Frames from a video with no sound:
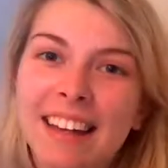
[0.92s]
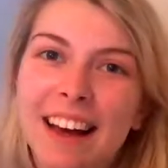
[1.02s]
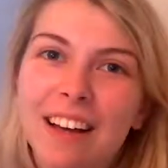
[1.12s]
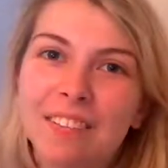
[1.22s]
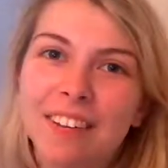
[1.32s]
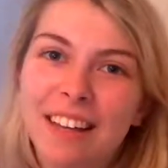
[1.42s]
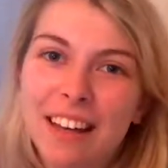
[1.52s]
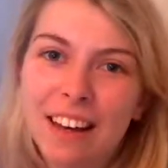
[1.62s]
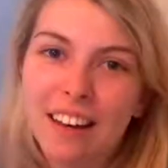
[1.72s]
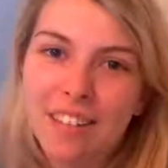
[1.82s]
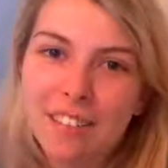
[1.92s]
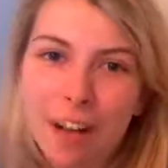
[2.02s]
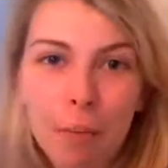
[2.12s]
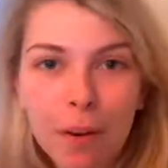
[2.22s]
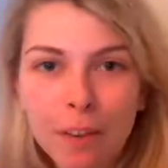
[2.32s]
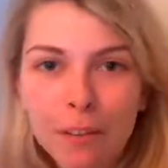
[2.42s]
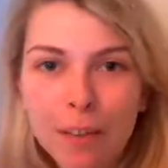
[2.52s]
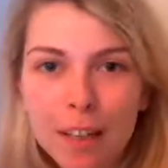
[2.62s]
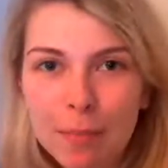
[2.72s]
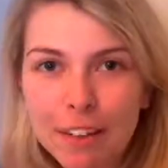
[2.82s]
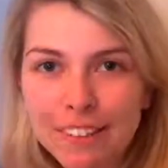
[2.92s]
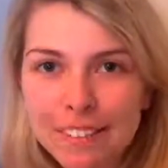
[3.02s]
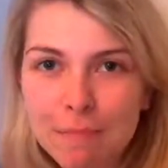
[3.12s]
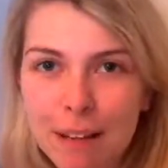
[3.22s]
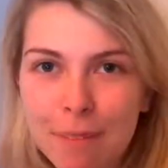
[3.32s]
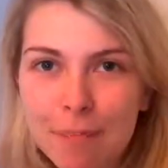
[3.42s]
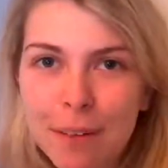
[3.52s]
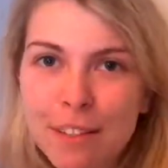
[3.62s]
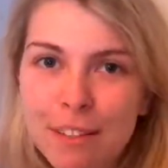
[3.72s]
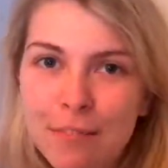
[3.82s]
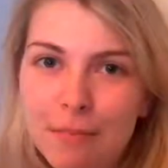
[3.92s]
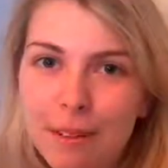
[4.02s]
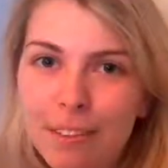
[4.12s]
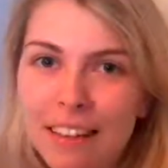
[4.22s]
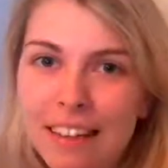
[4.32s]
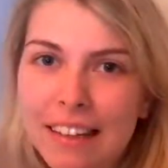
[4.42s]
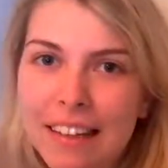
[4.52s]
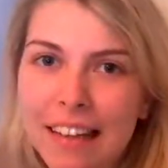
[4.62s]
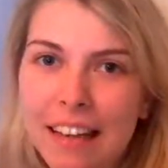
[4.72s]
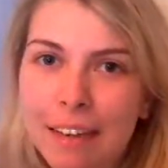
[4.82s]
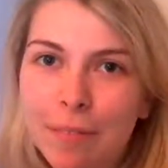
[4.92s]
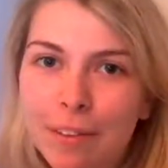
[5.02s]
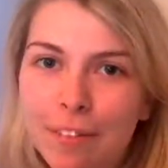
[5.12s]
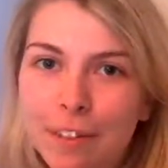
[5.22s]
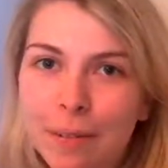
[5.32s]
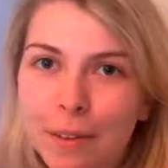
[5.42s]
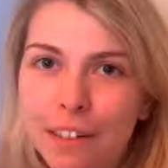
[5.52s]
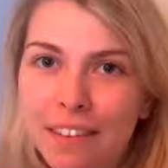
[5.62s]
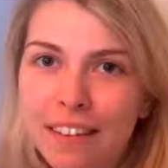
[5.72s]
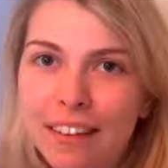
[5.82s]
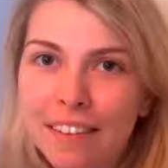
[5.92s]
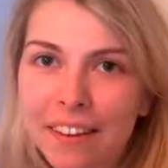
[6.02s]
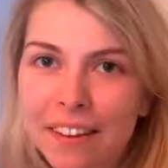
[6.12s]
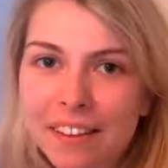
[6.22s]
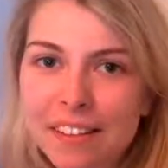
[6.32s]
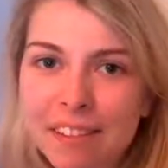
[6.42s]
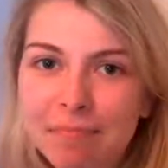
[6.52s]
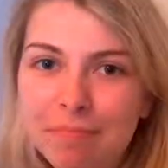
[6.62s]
I'm finding it hard to write a blog this week because I spent most of my week in my room doing this.